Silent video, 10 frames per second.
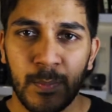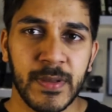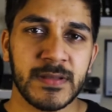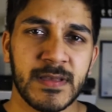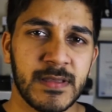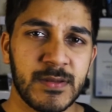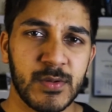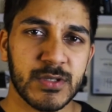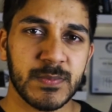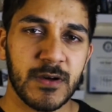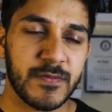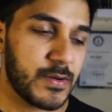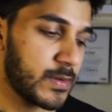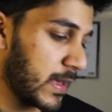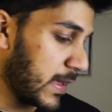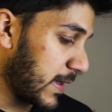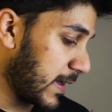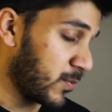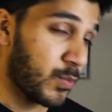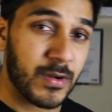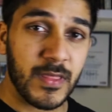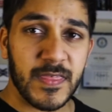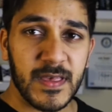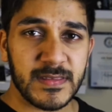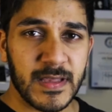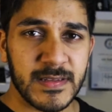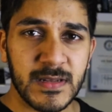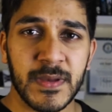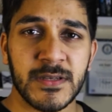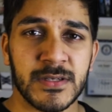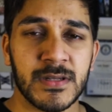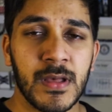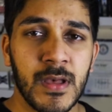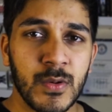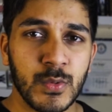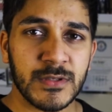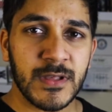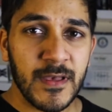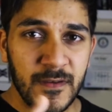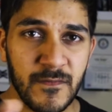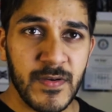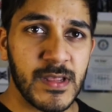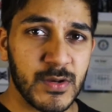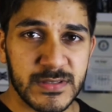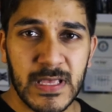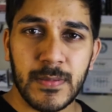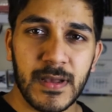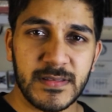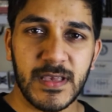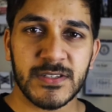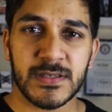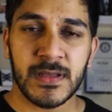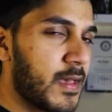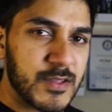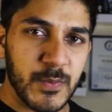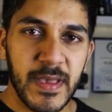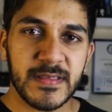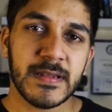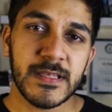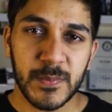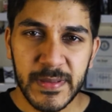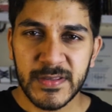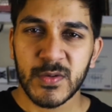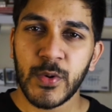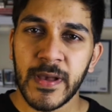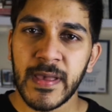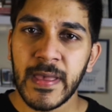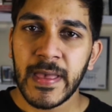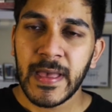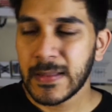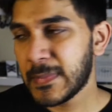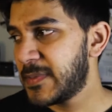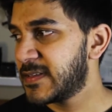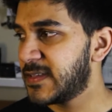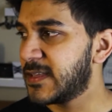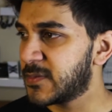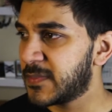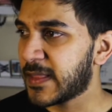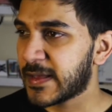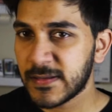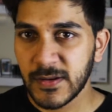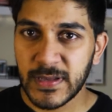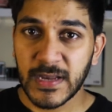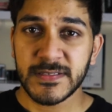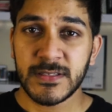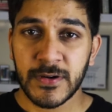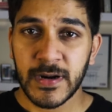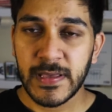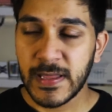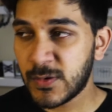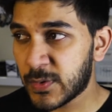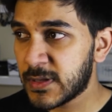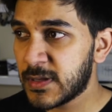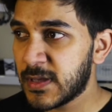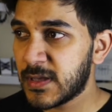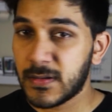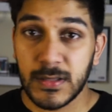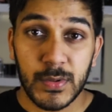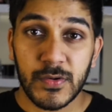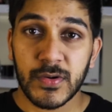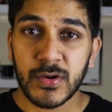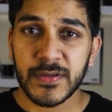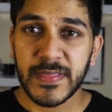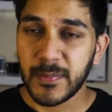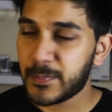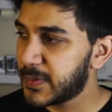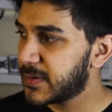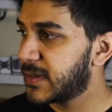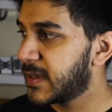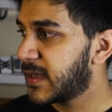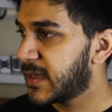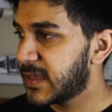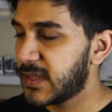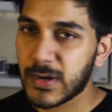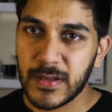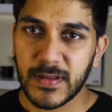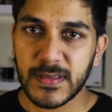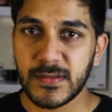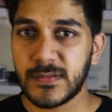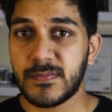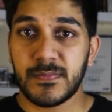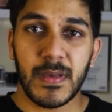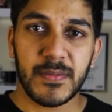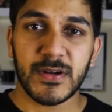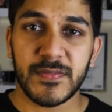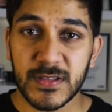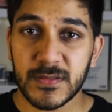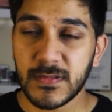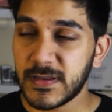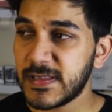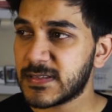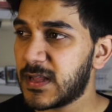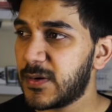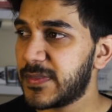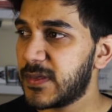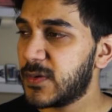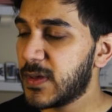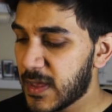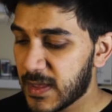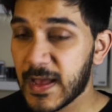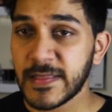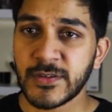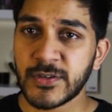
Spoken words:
built into your smartphone, and one of the things I did mention was video stabilization. So basically you'll be somewhere and maybe you see something that catches your eye and you want to record that, but you don't have maybe you don't have a DSLR with you and you